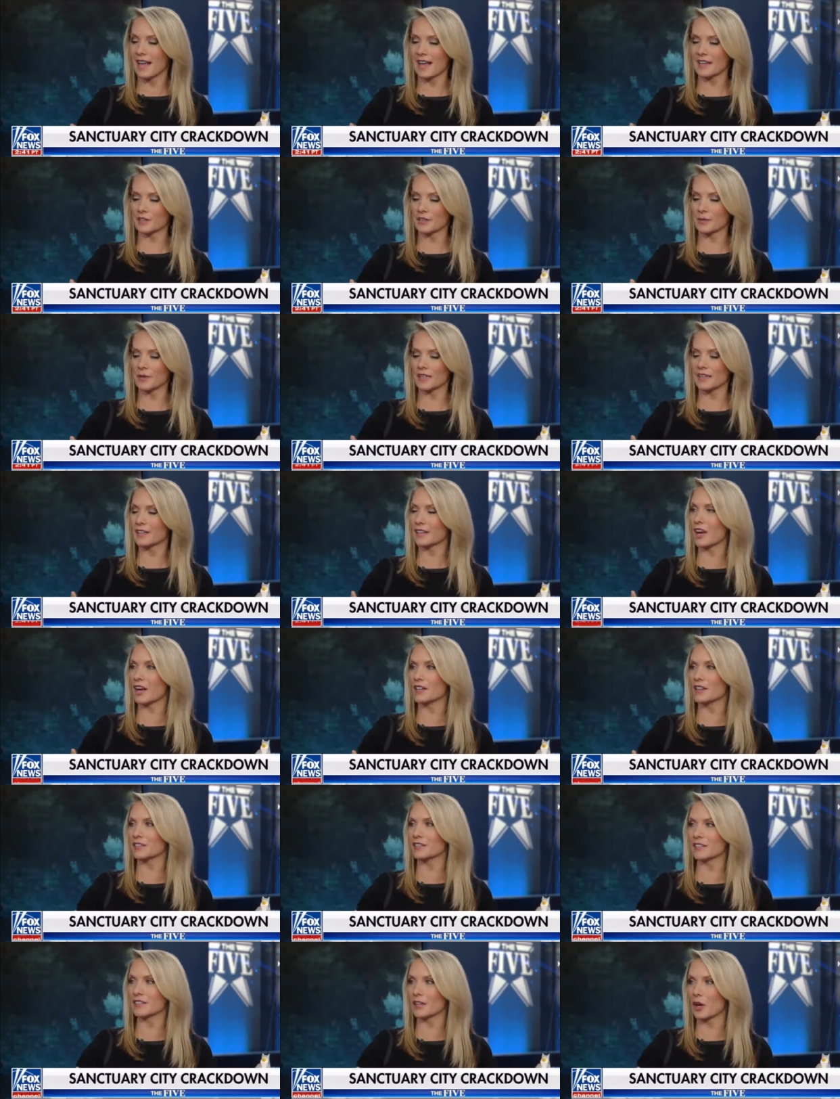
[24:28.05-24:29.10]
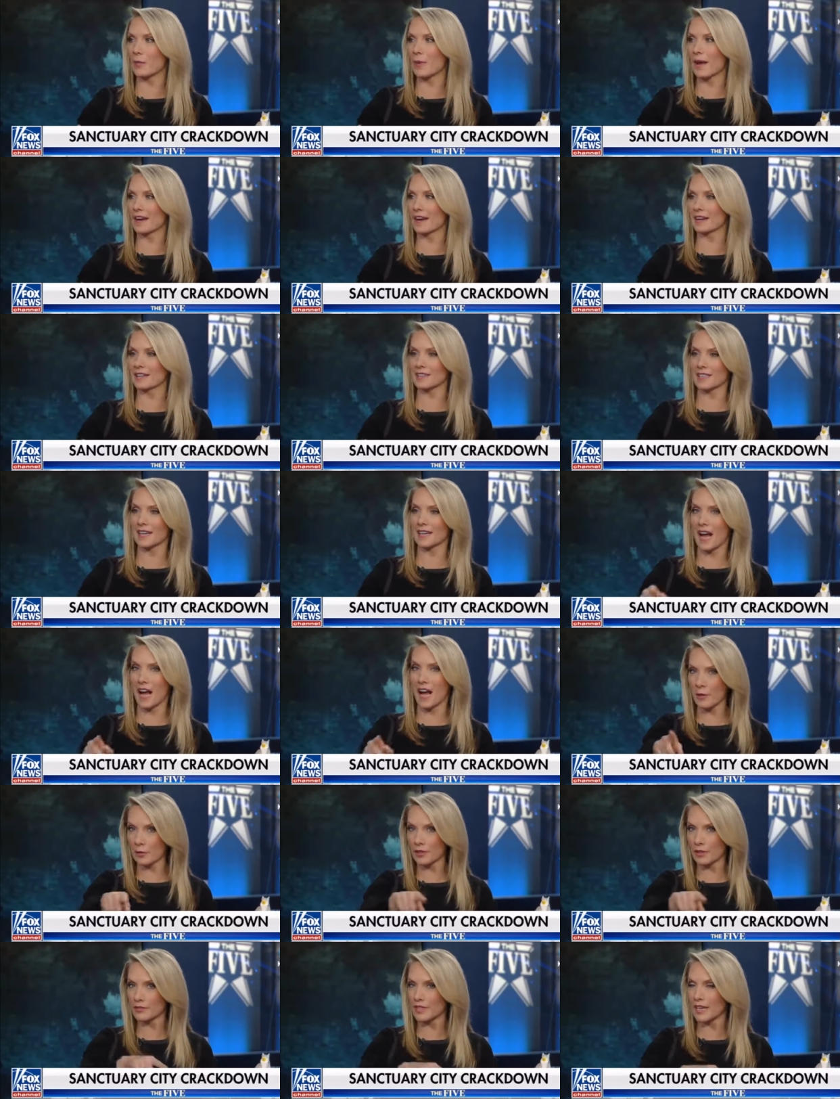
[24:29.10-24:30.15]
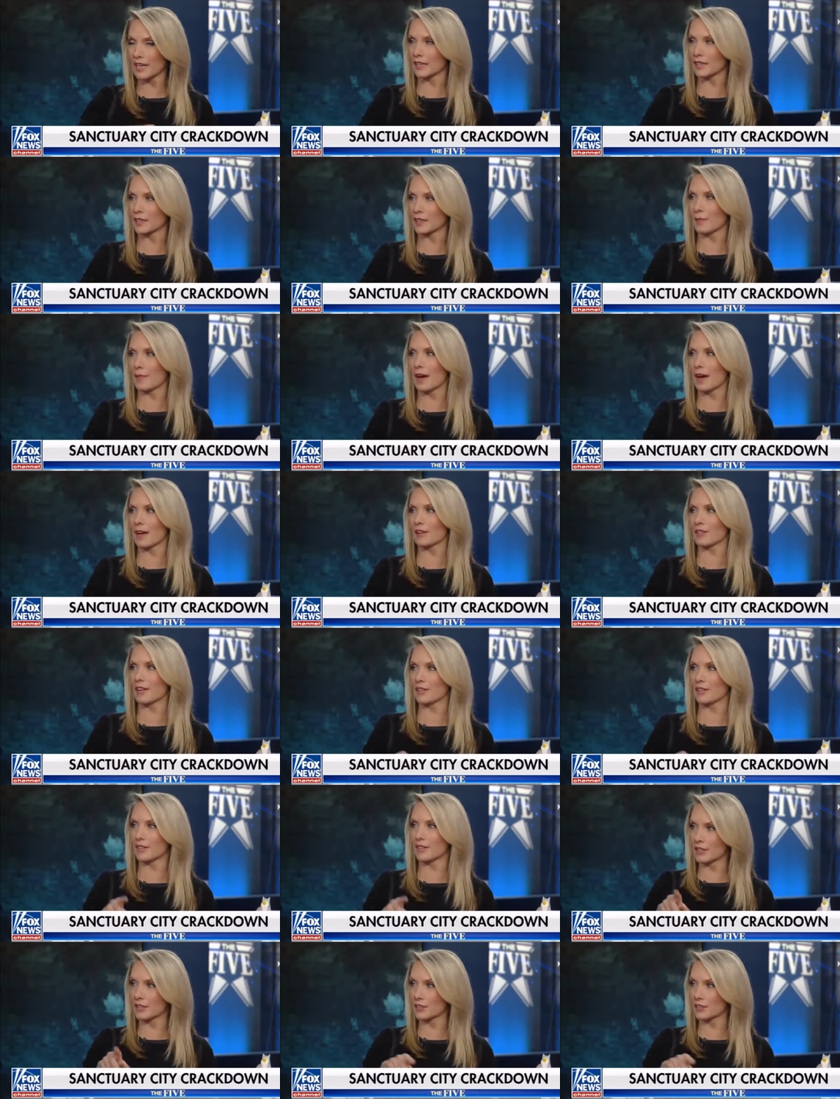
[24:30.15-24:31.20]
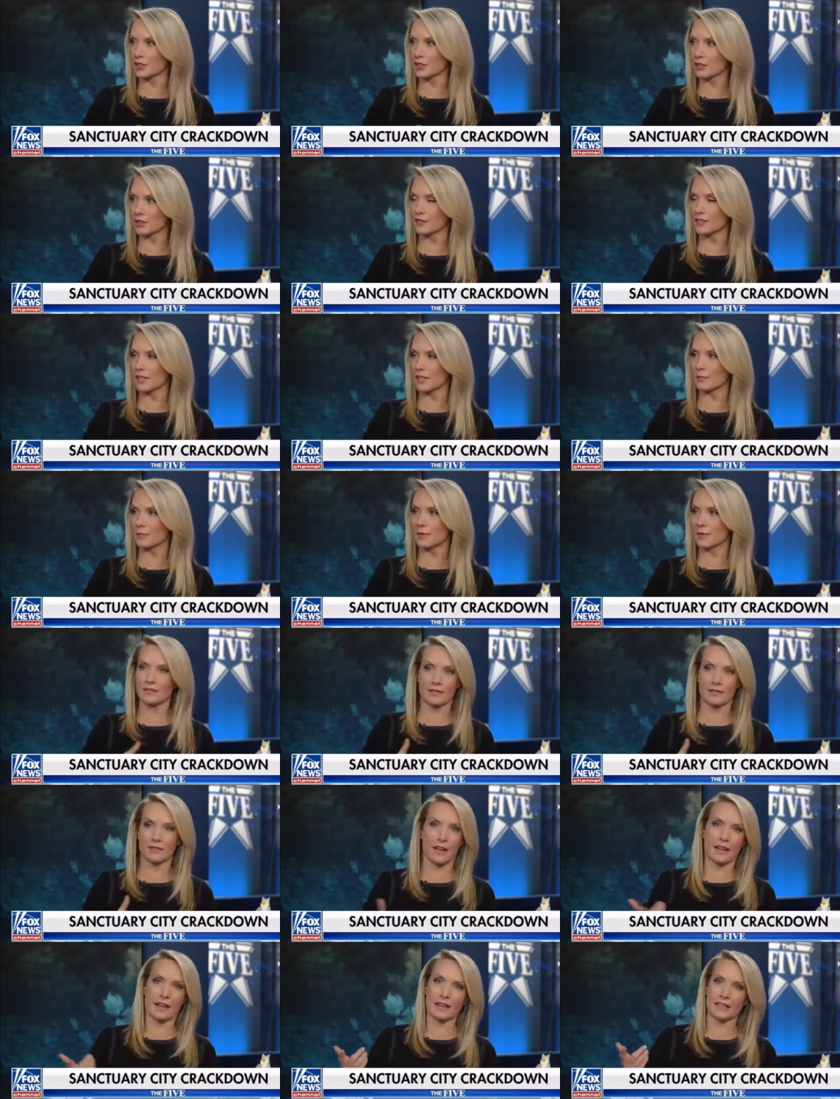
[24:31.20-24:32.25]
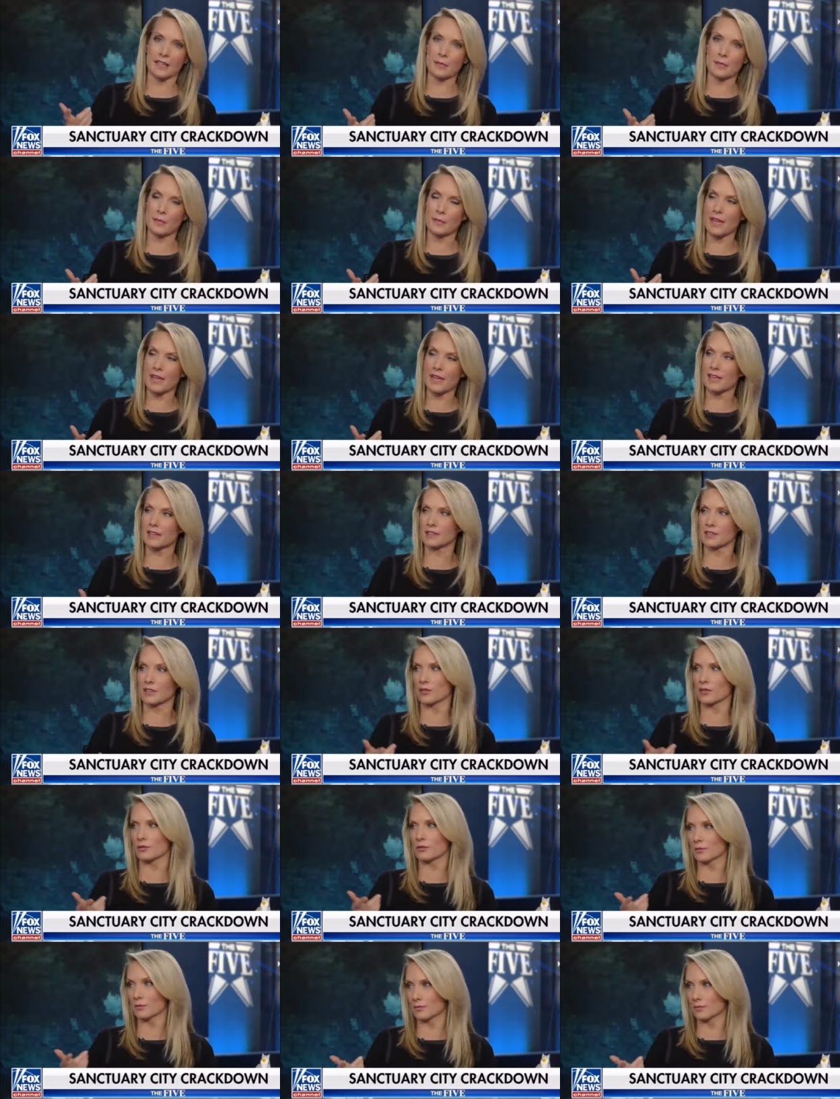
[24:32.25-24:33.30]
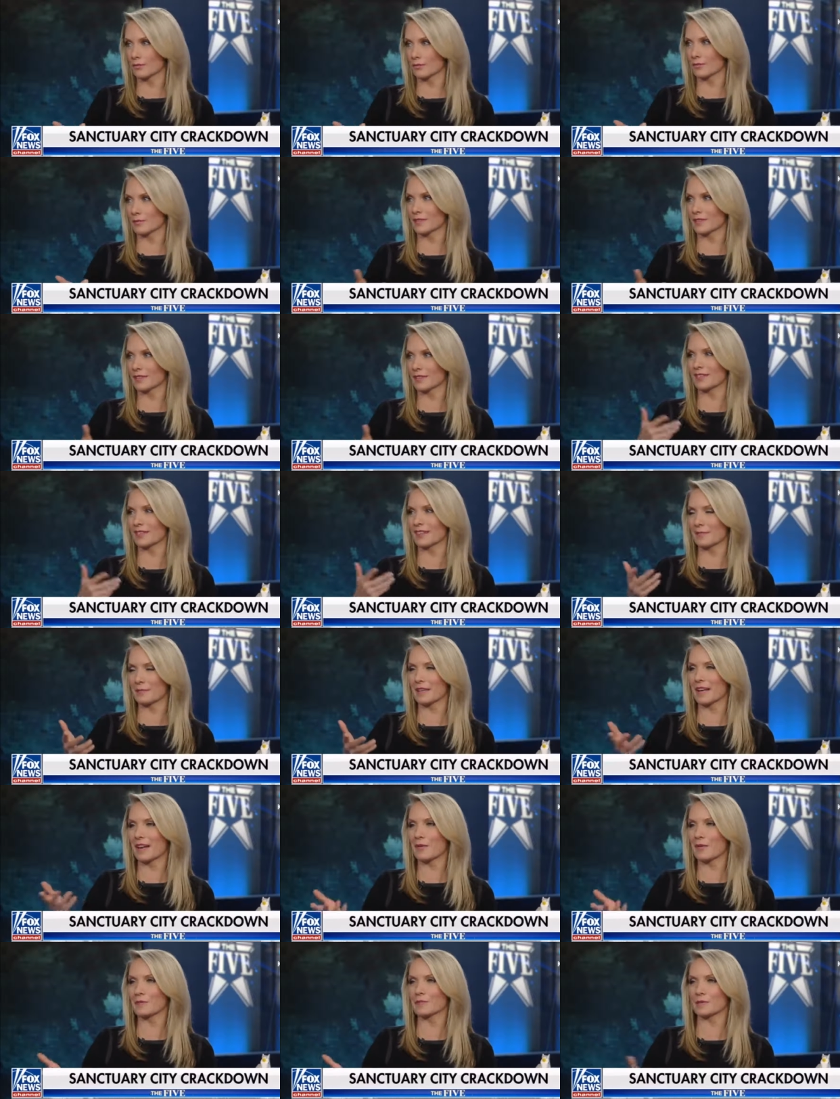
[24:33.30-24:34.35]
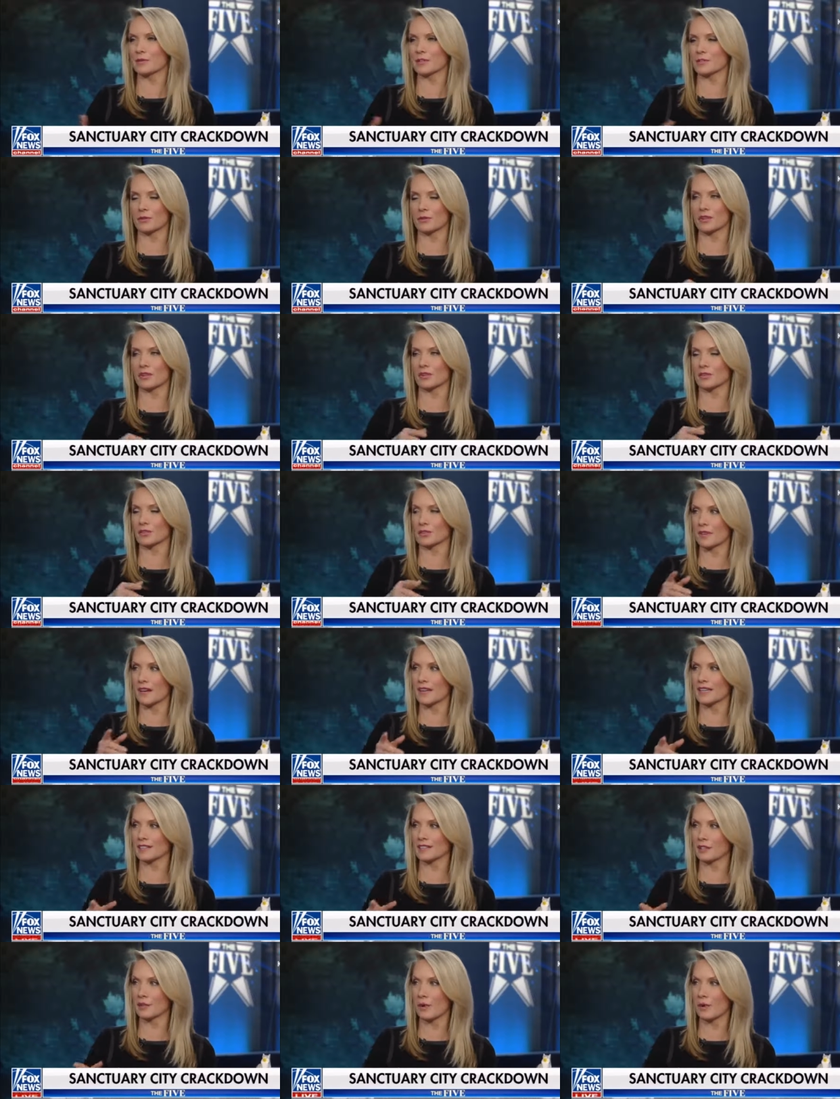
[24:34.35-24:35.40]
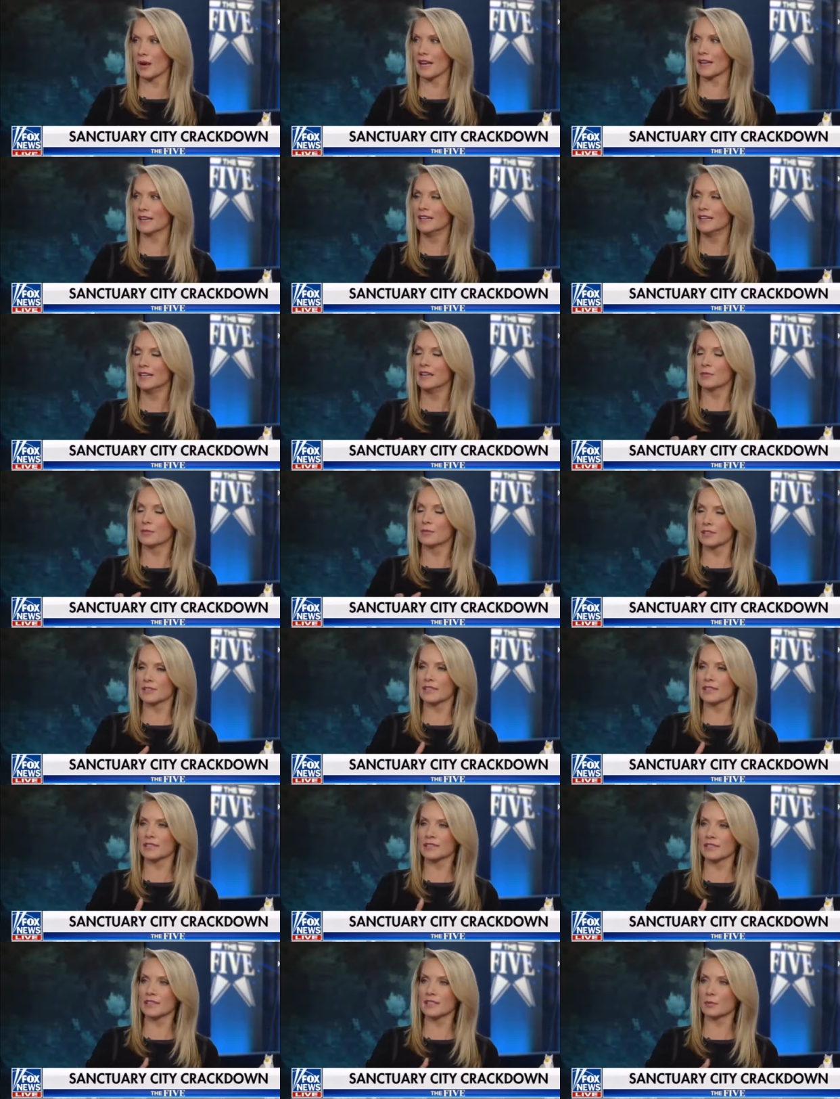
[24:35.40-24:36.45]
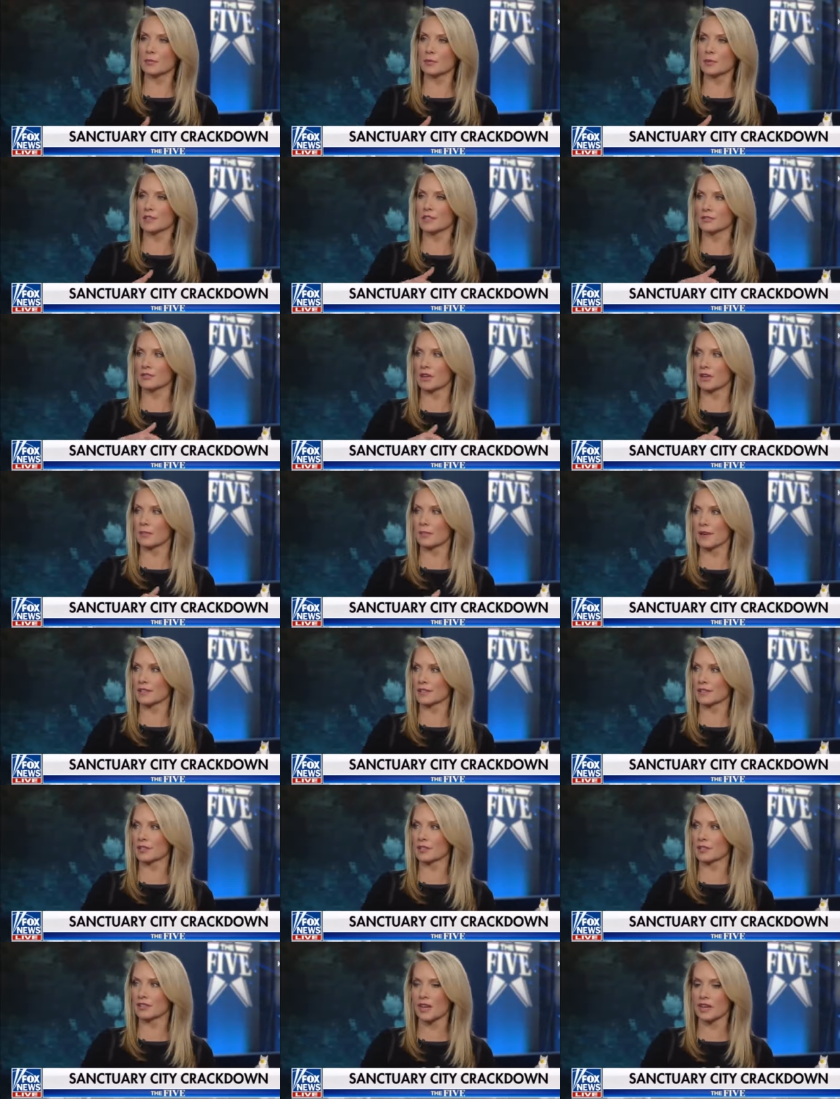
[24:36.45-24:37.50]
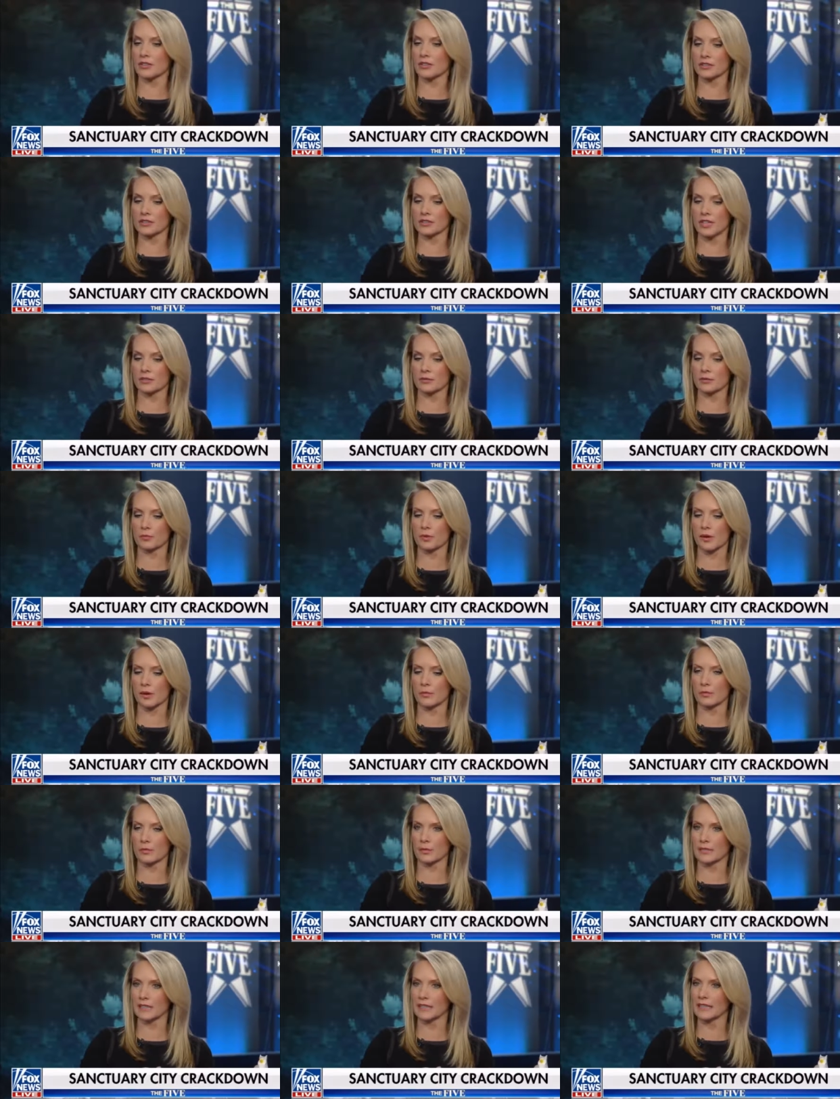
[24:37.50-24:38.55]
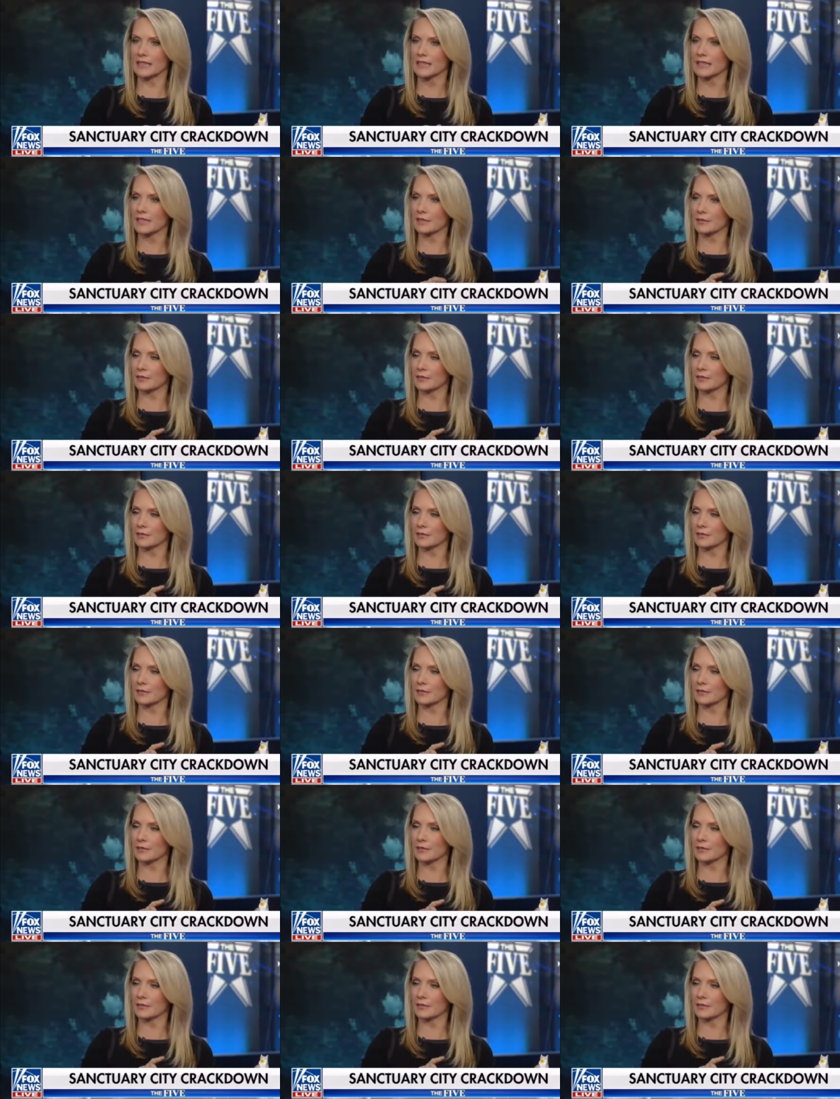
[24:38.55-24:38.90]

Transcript: And so he can constantly go back and say, I would have taken them out of there. They deserved it, but I got to keep them in. So, you know, it becomes a rhetorical device in a way, but it does send a pretty strong message, and other states will probably